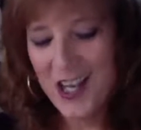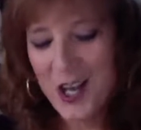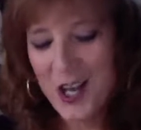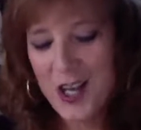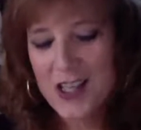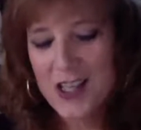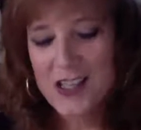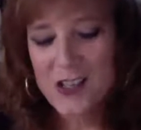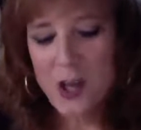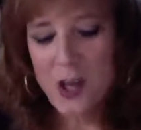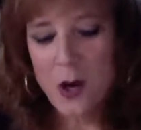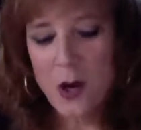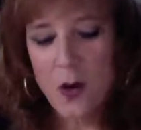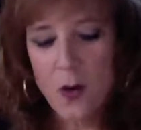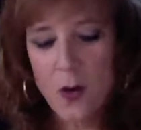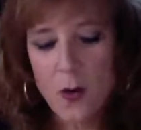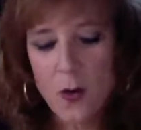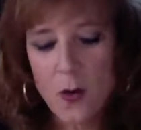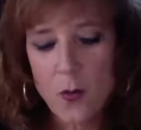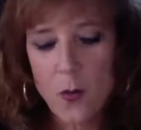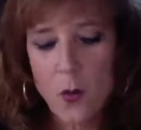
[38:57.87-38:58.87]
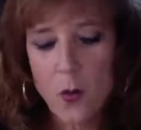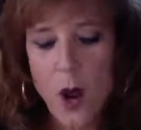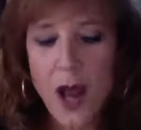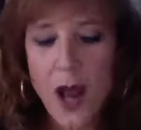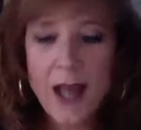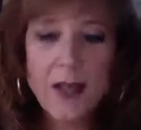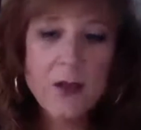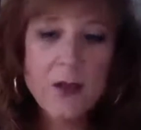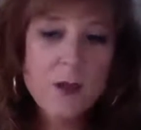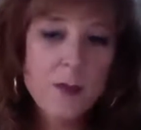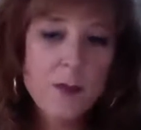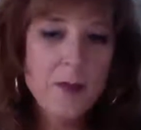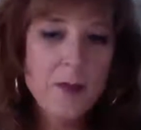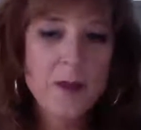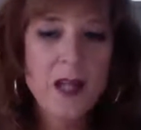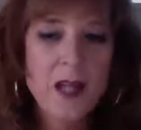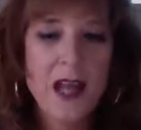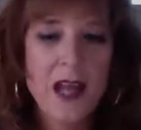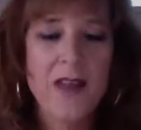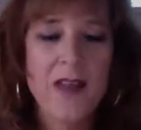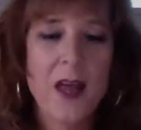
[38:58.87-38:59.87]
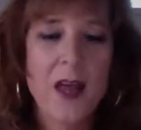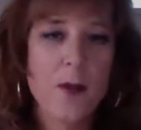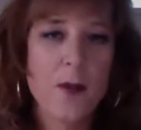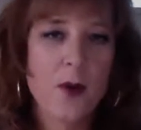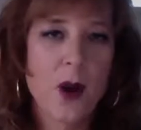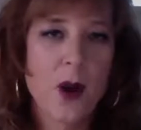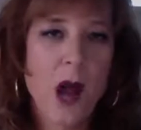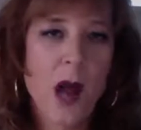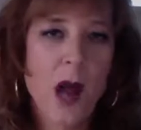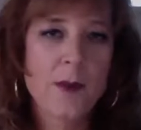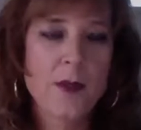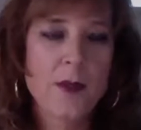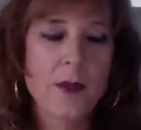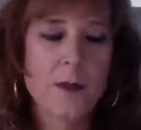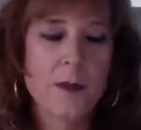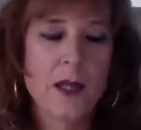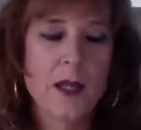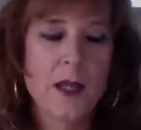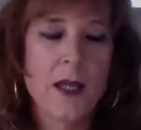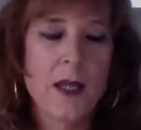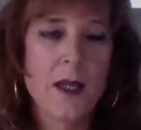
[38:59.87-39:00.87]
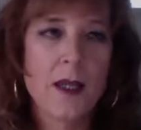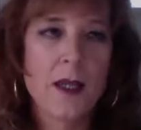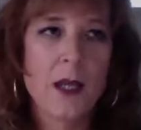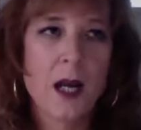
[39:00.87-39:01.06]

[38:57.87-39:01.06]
So why do people have that problem? And